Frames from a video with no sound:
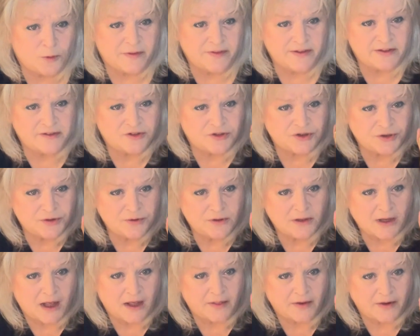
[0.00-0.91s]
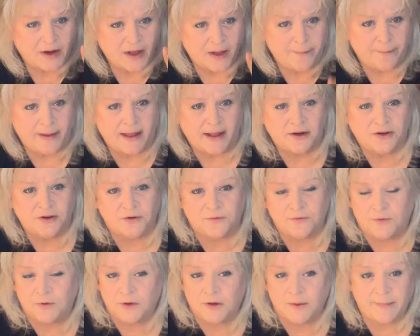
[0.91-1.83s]
the true color come back to
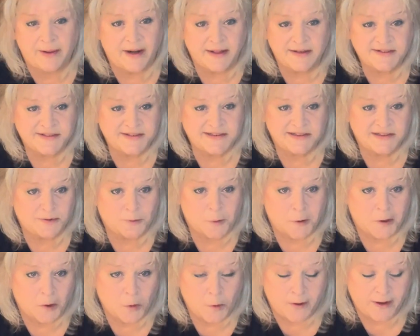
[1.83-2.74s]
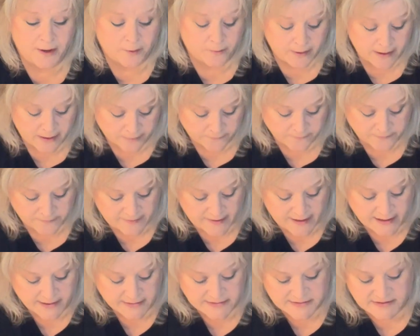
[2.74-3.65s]
form? And I just didn't want to wait around for
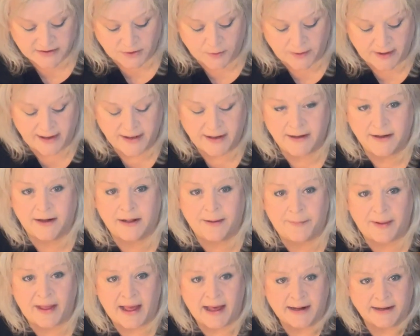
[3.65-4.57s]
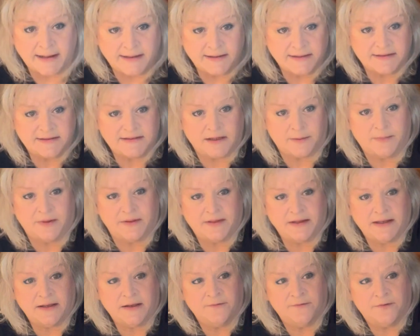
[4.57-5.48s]
that. So I ended up adding some of
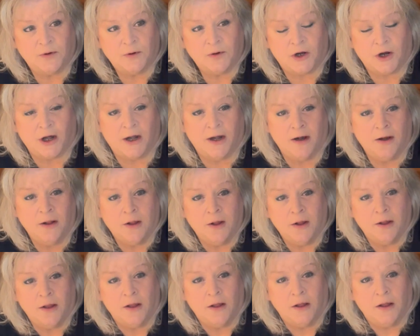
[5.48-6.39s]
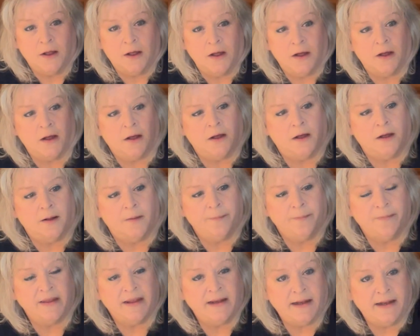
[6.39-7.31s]
the Folk Art
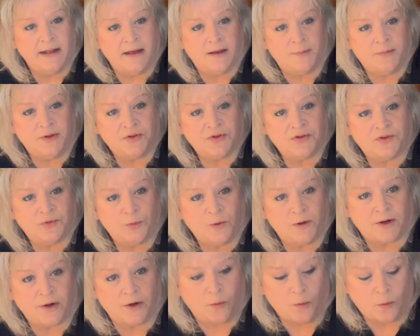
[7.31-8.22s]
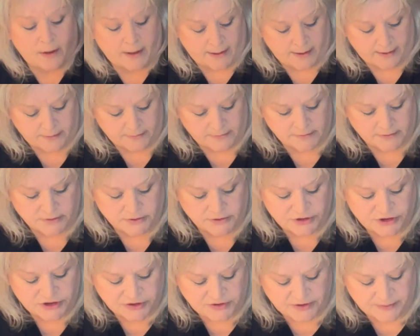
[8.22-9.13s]
enamels wicker white
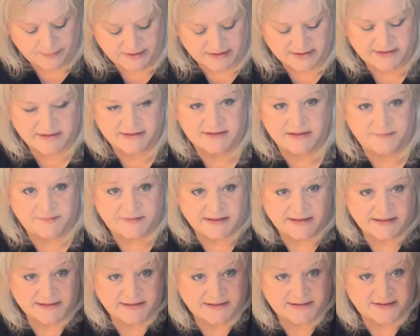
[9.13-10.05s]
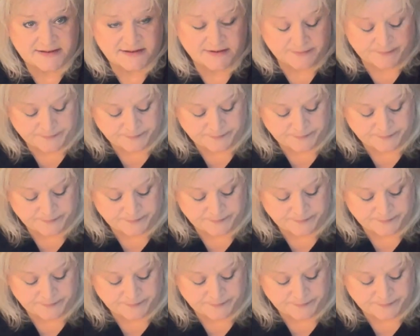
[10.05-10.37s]
to the mix of this